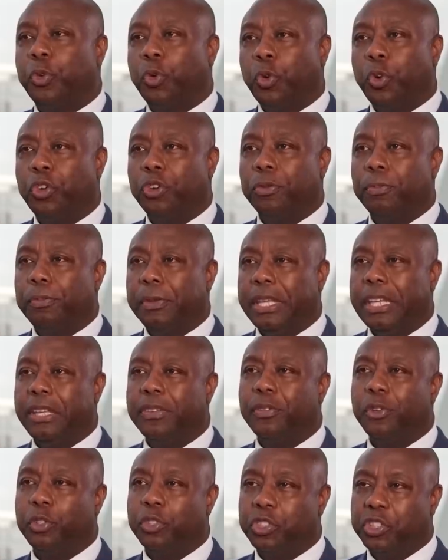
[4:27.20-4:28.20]
towards
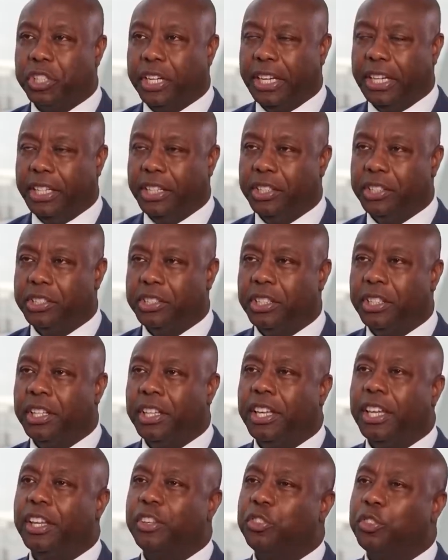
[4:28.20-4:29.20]
meaningful change
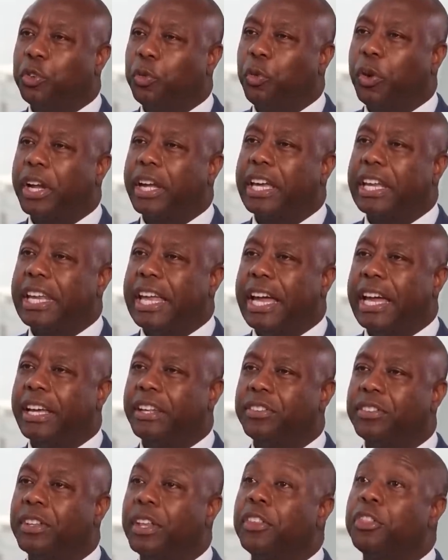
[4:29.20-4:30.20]
is to
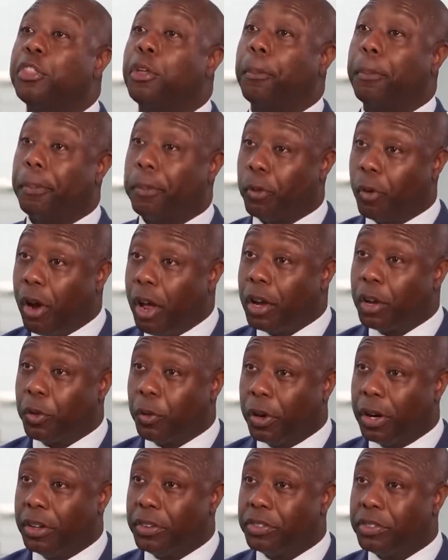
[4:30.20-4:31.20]
recognize the
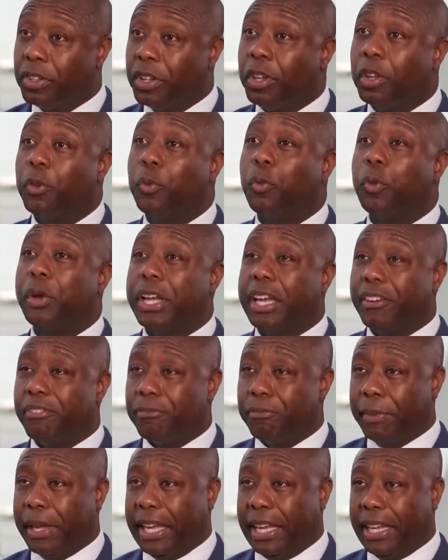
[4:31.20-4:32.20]
progress we have
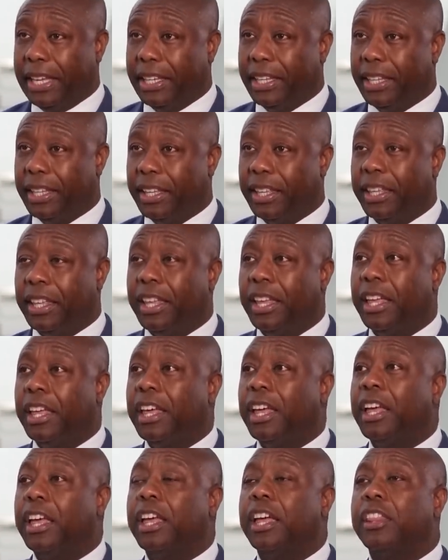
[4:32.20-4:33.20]
made.
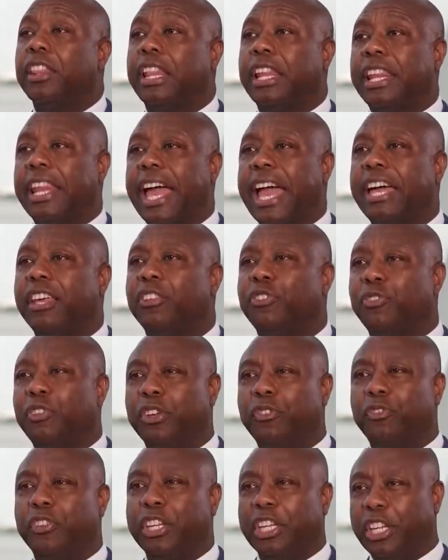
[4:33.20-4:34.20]
The last
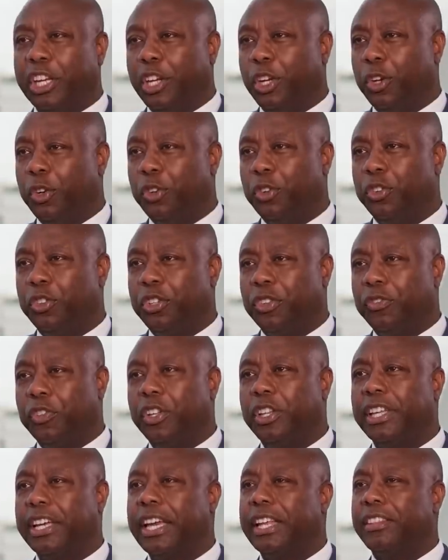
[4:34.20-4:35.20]
50 years, if you
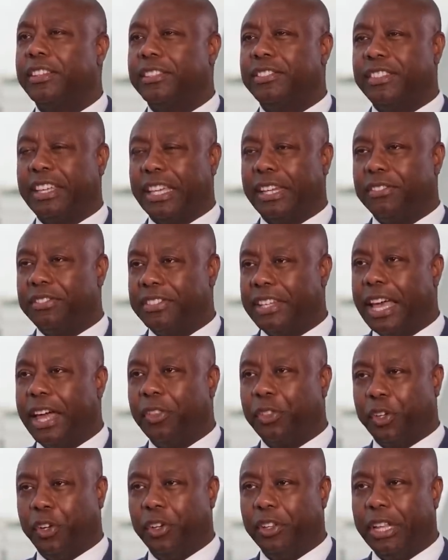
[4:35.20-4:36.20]
look at the state of
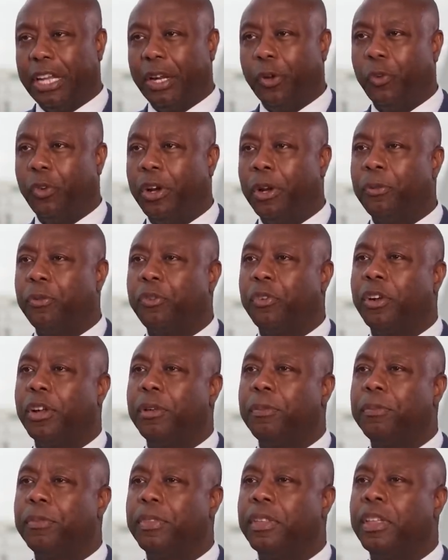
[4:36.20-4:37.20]
South Carolina, where I'm
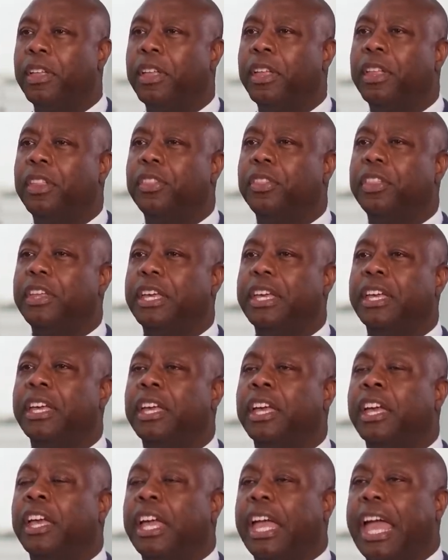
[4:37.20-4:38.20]
from, the
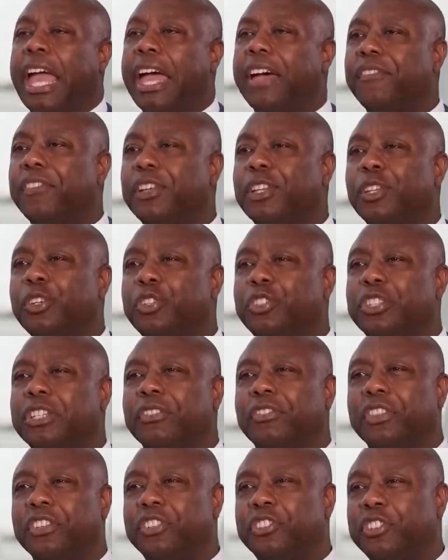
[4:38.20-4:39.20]
evolution
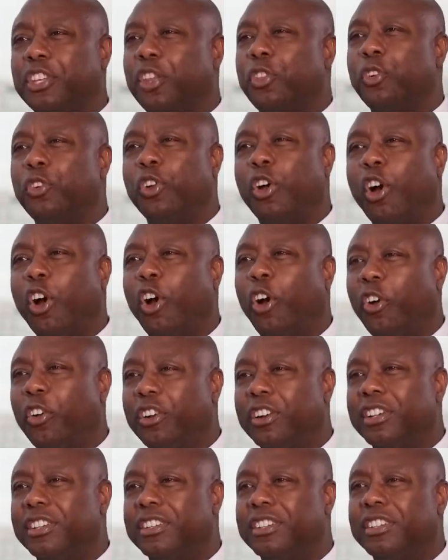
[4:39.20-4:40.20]
of the Southern heart
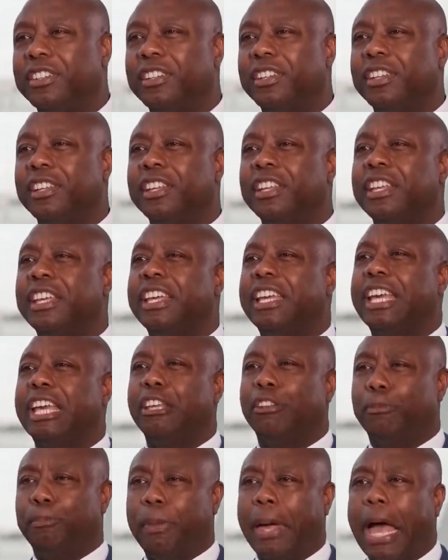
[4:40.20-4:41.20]

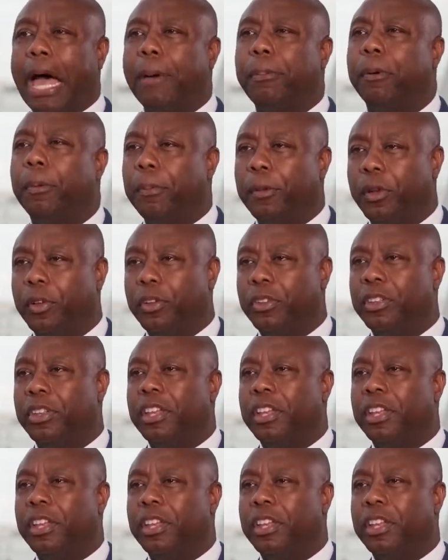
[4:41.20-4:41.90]
is palpable.